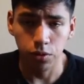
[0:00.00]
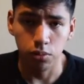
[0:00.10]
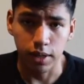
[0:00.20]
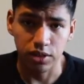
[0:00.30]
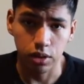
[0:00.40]

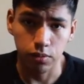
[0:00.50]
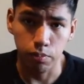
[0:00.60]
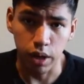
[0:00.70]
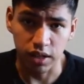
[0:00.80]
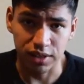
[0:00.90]
myself
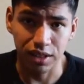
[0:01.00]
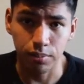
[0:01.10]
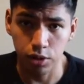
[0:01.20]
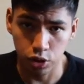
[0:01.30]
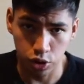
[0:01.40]
boxing up
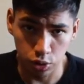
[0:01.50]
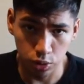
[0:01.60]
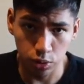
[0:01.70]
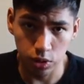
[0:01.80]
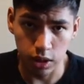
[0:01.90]
the
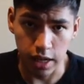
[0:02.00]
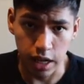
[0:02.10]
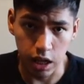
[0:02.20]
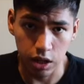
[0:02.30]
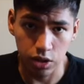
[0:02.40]
shoes
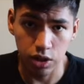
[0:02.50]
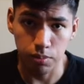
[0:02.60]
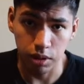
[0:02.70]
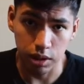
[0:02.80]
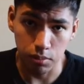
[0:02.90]
and
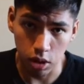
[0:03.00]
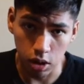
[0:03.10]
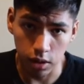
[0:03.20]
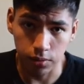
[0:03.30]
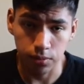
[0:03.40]
shipping them
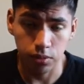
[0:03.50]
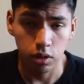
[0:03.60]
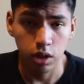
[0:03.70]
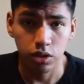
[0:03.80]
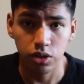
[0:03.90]
off,
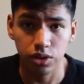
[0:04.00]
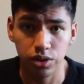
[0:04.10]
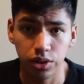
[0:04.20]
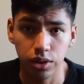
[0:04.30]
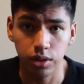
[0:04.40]
just
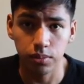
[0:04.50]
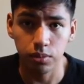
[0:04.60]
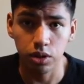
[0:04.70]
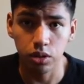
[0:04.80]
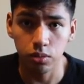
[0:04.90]
to
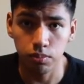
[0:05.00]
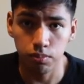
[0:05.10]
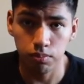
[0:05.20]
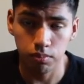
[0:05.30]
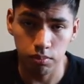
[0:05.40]

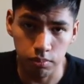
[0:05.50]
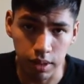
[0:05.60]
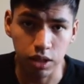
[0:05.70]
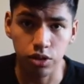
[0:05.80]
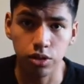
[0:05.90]

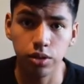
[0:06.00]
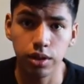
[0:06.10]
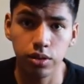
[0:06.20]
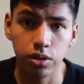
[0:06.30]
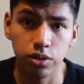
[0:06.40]
make sure
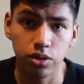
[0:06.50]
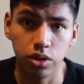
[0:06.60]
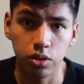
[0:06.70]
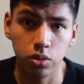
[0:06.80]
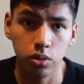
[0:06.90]
that there's
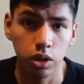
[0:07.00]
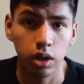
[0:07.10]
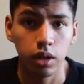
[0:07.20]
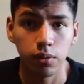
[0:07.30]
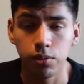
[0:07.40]
no
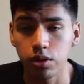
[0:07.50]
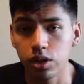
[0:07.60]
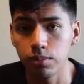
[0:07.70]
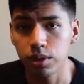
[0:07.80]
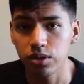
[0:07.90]

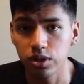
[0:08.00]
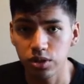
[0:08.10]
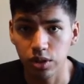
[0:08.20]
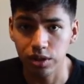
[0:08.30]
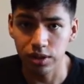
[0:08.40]
fishy
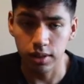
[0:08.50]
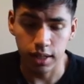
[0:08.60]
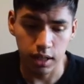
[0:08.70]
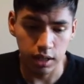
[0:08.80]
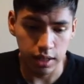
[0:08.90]
business on his
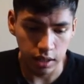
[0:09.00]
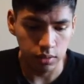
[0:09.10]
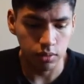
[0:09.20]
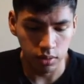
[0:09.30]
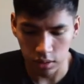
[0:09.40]
side. I
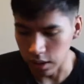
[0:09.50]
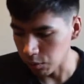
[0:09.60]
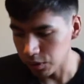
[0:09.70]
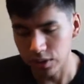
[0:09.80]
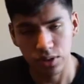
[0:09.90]

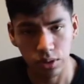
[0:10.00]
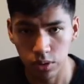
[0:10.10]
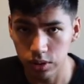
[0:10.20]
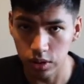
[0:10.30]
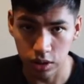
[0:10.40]
want this to
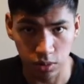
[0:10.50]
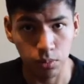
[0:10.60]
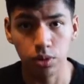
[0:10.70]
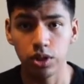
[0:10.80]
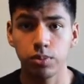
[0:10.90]
go as
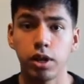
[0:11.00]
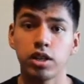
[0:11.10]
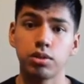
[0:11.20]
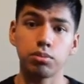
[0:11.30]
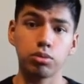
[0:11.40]
smoothly as
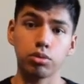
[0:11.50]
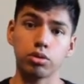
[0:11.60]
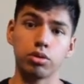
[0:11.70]
possible.